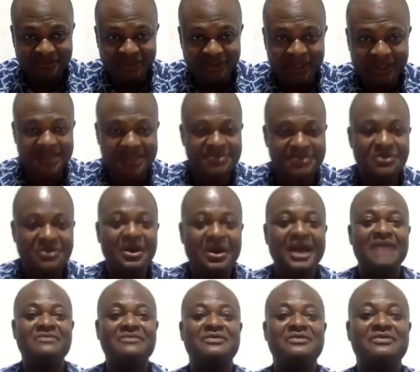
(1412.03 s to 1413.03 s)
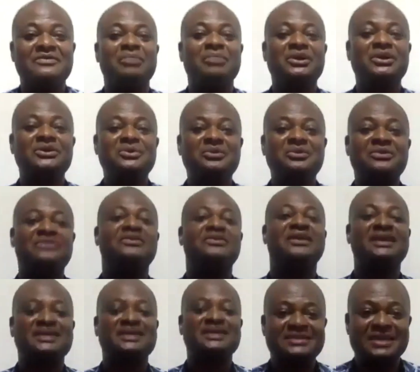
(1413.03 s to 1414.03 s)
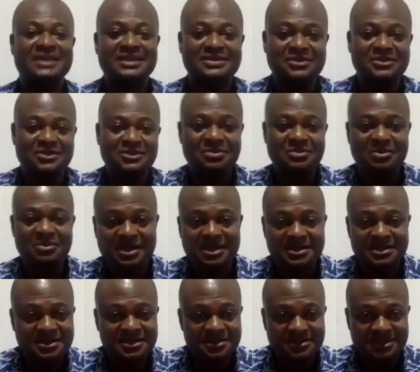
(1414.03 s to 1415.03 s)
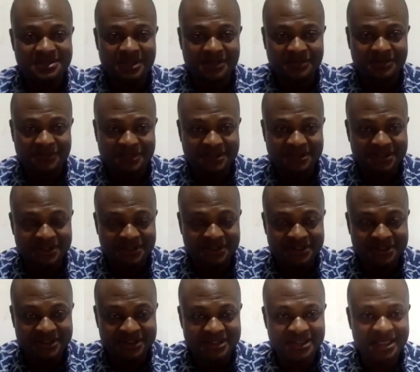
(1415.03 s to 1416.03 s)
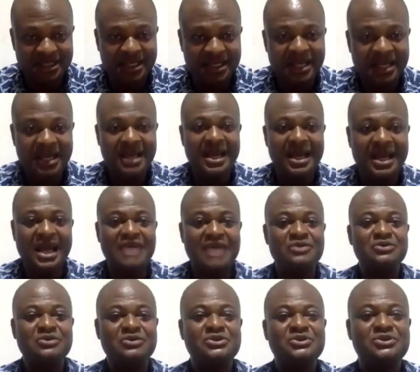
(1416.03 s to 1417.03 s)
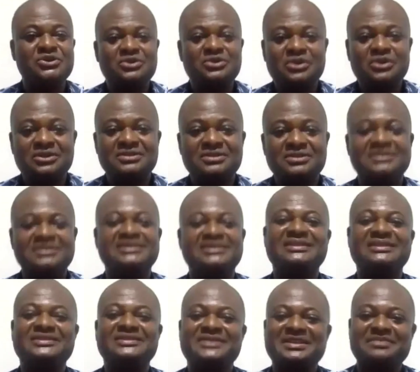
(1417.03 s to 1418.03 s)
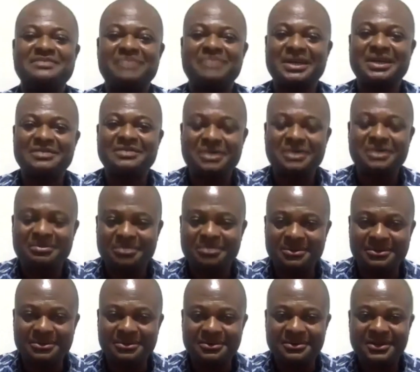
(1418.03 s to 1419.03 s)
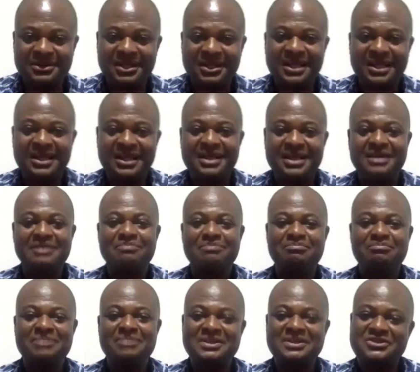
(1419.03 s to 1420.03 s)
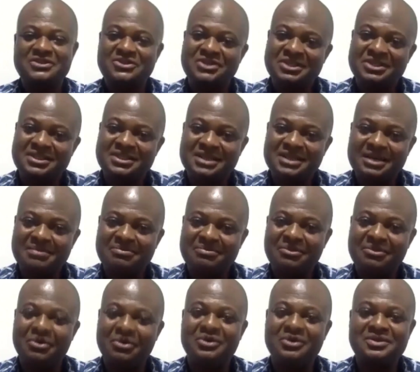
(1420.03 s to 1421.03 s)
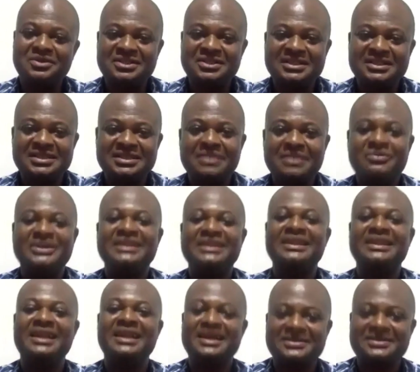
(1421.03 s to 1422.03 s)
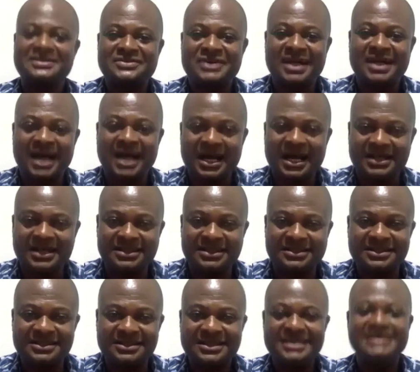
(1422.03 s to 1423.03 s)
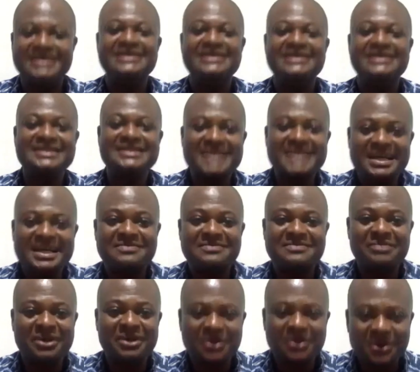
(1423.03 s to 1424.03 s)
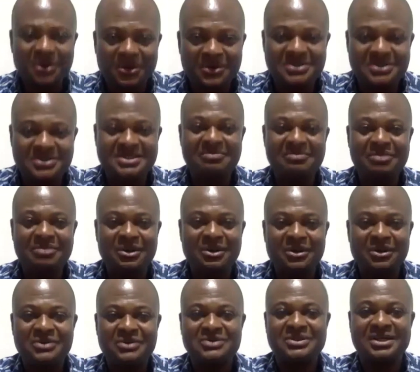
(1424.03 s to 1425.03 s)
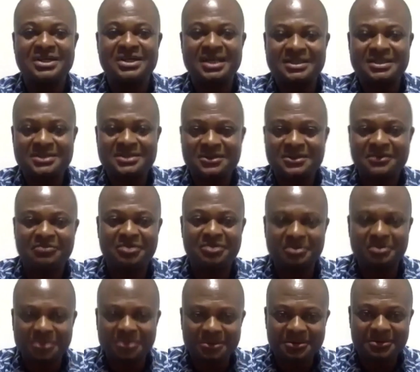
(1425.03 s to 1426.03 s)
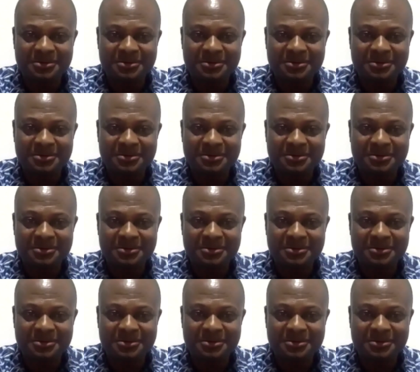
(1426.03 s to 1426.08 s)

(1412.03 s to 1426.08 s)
It's not everybody who thinks that you should be wearing suits at 40 degrees. And you should not disrespect people, mistreat them, or treat them with less regard just because they belong to the category of people